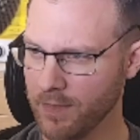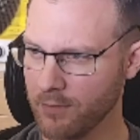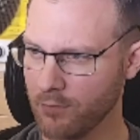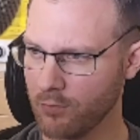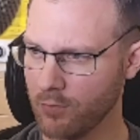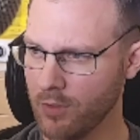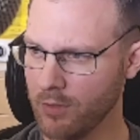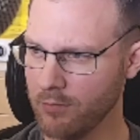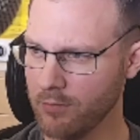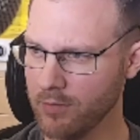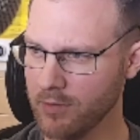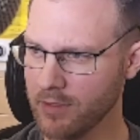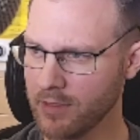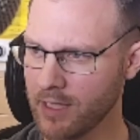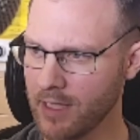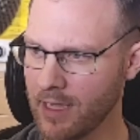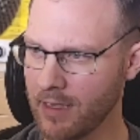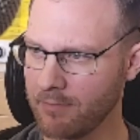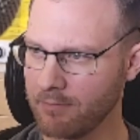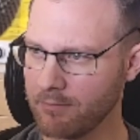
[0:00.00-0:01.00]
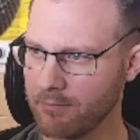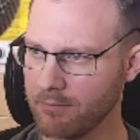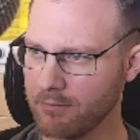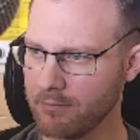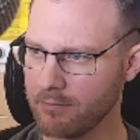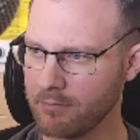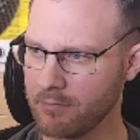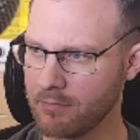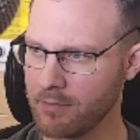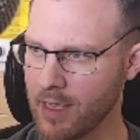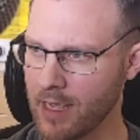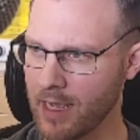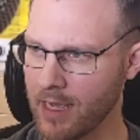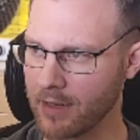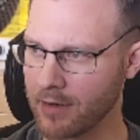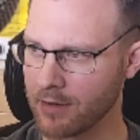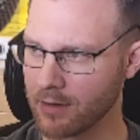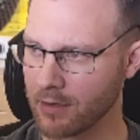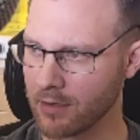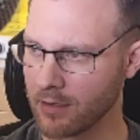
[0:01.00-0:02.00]
What would that
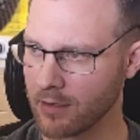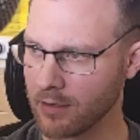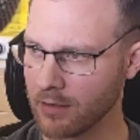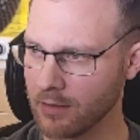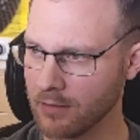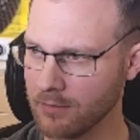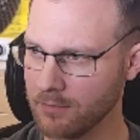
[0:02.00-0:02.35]
matter?